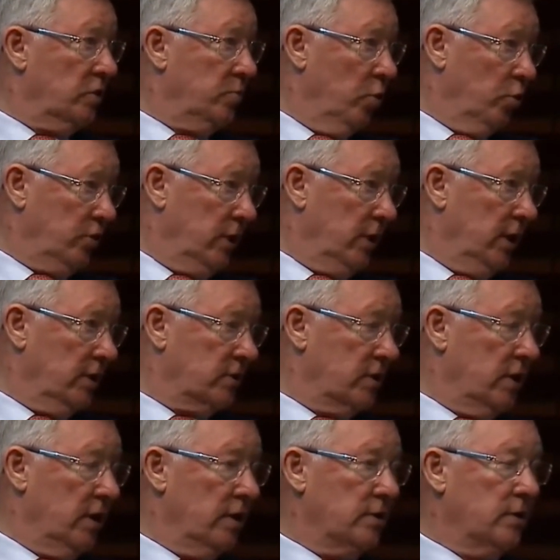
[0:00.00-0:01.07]
Sporting, that's
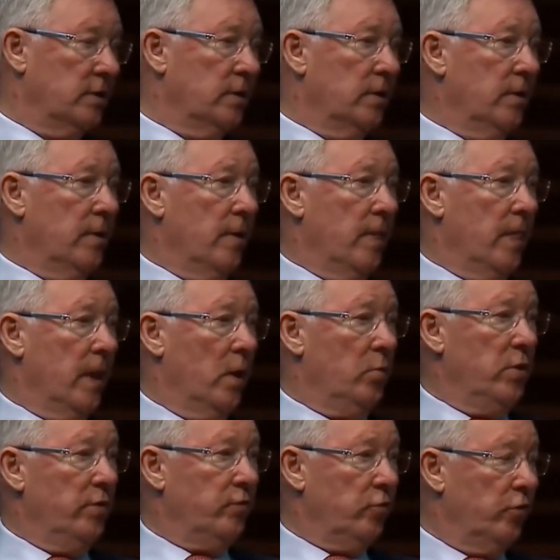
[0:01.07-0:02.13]
correct. Mm-hmm. And
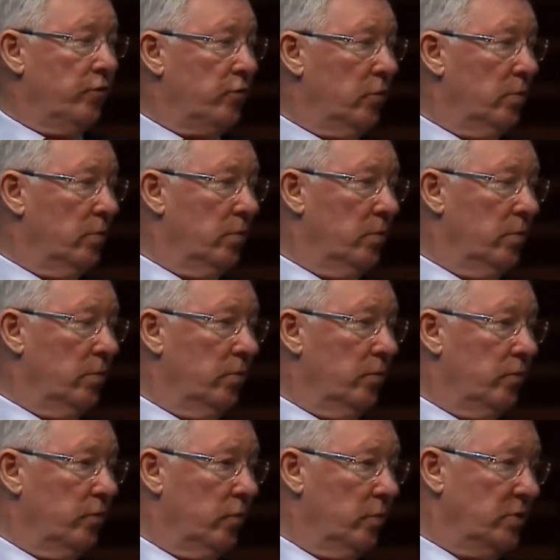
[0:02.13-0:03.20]
we flew from
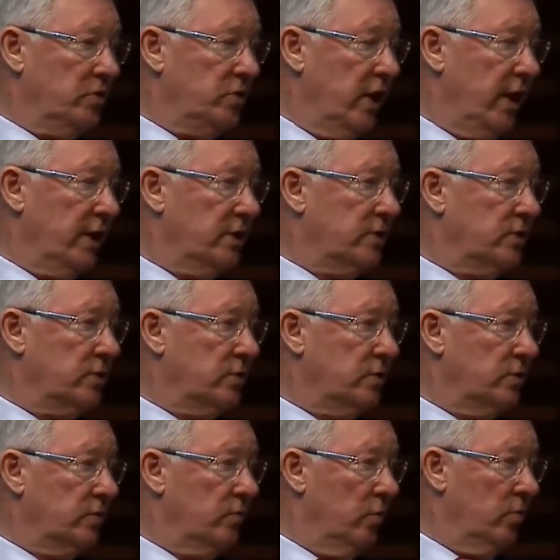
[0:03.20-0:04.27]
the States,
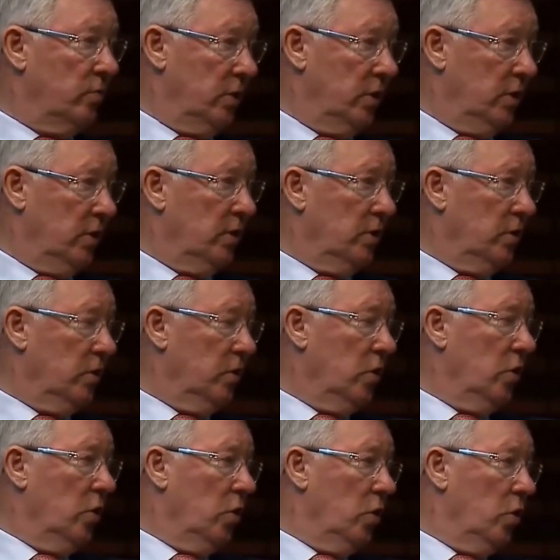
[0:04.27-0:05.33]
from here,
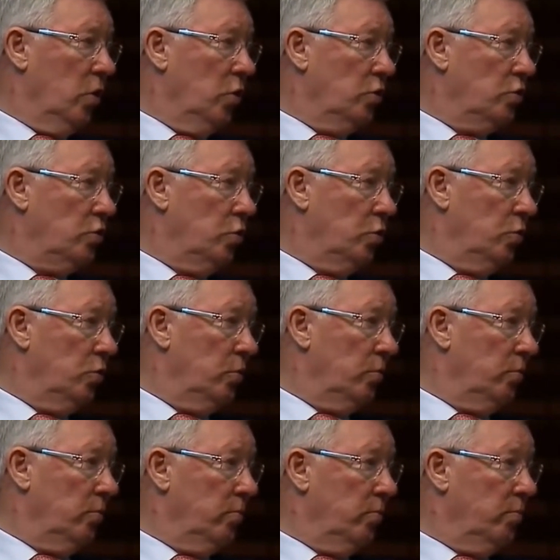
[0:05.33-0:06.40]
to
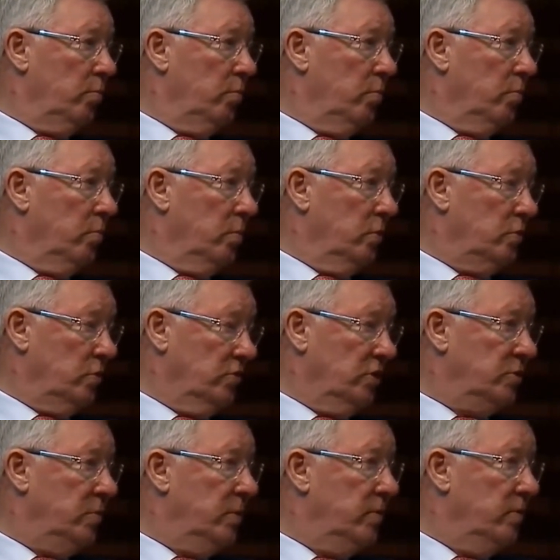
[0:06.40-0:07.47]

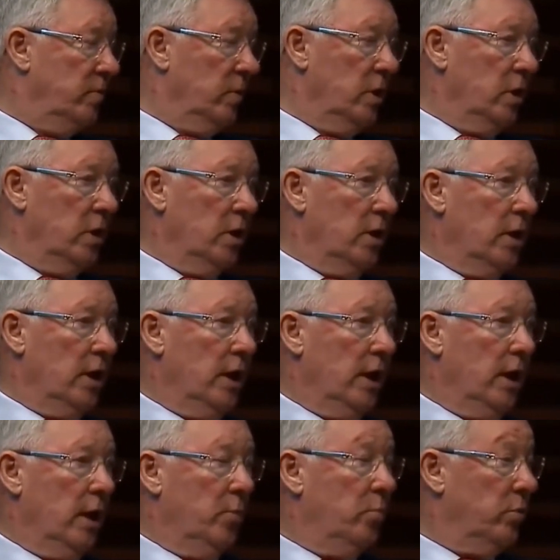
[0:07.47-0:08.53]
Lisbon
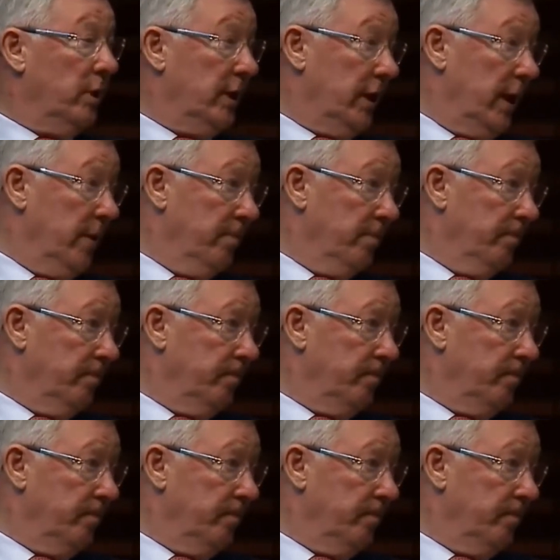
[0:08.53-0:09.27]
and played the game.